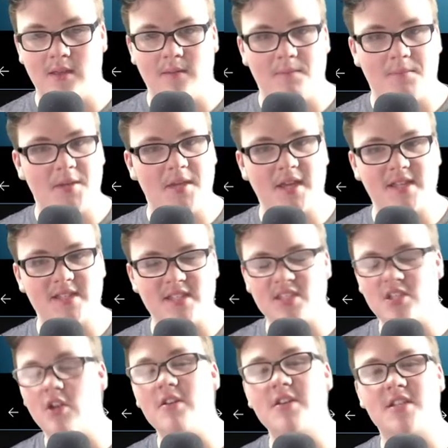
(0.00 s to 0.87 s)
Because it's
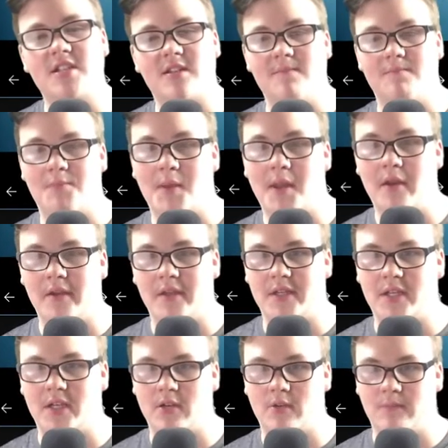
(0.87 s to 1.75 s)
hard to compare,
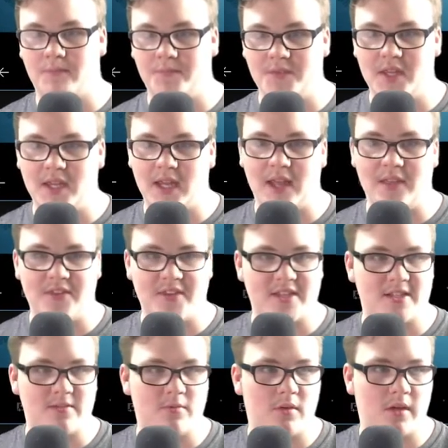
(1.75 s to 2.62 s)
you know, you got
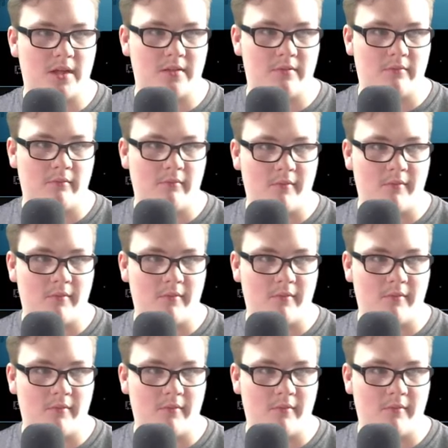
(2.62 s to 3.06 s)
this one,